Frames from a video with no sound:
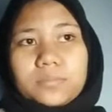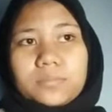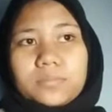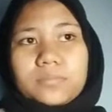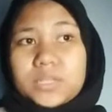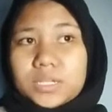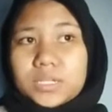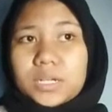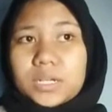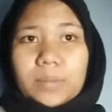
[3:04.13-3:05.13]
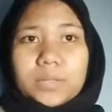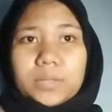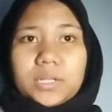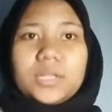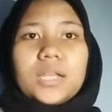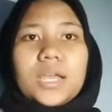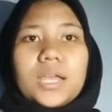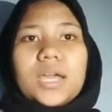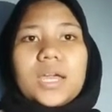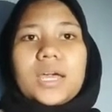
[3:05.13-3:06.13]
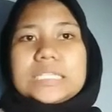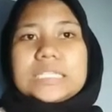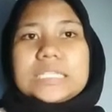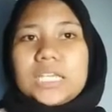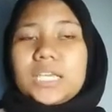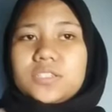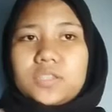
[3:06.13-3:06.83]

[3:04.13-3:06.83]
as he is now. Then, with